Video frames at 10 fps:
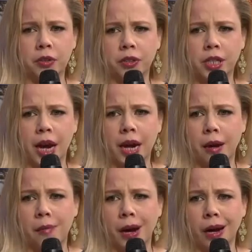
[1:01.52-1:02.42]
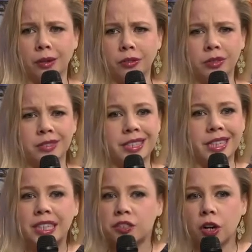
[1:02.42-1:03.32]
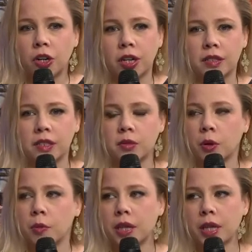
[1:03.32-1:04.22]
other day about Ziggy Stardust, this moment